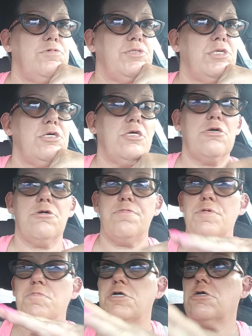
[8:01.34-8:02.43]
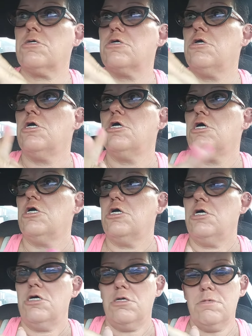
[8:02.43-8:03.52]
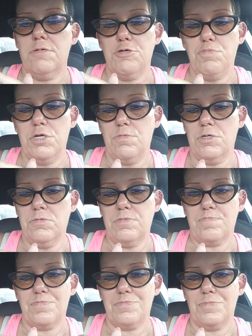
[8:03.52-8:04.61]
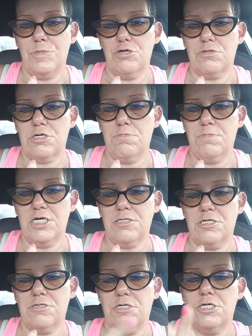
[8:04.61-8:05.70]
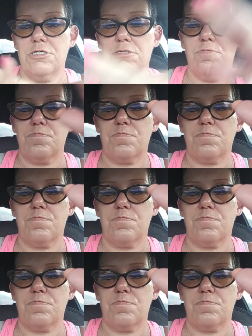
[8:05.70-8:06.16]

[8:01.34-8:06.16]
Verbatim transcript: once I get off at work. All right, people. Y'all come back now, you hear?